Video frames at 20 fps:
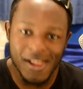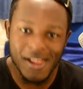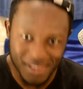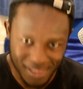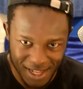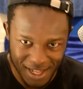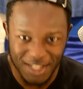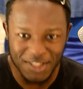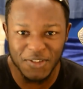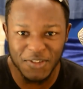and
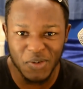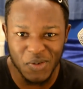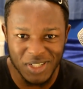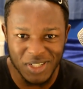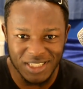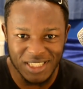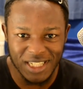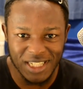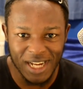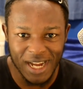thanks for
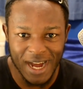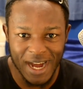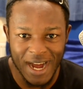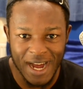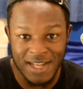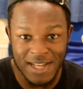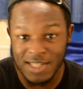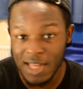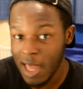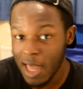watching,
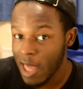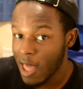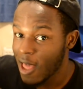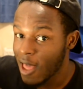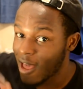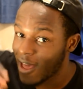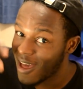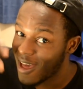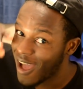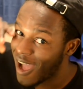guys,
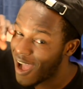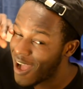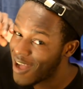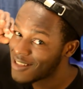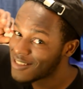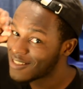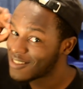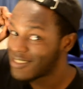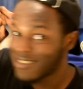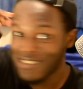
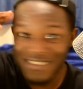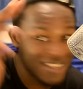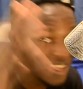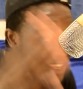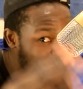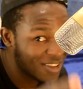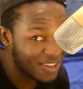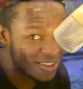and see